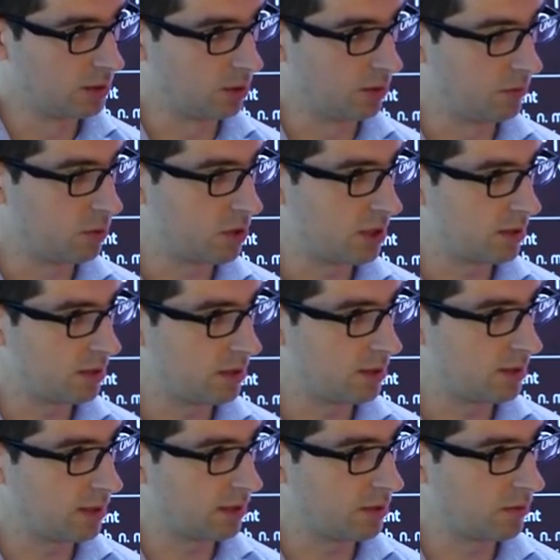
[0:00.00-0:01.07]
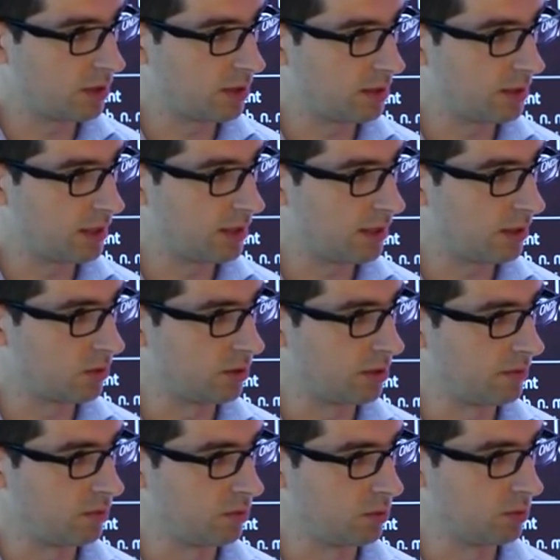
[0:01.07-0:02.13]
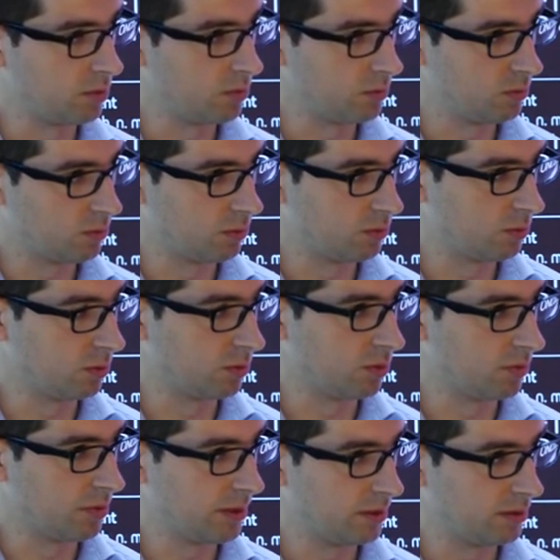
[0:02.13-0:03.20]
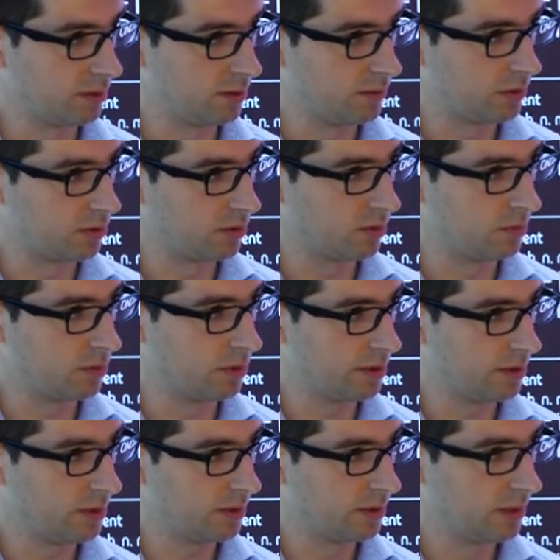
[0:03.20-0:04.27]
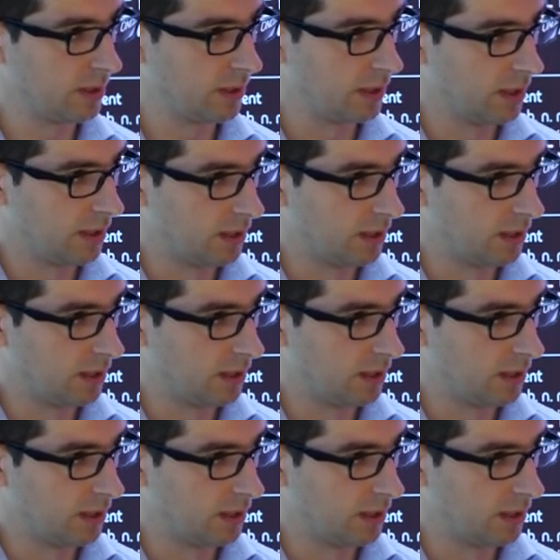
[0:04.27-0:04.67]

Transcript: So if you change the design of the antenna or if you want to combine a different component,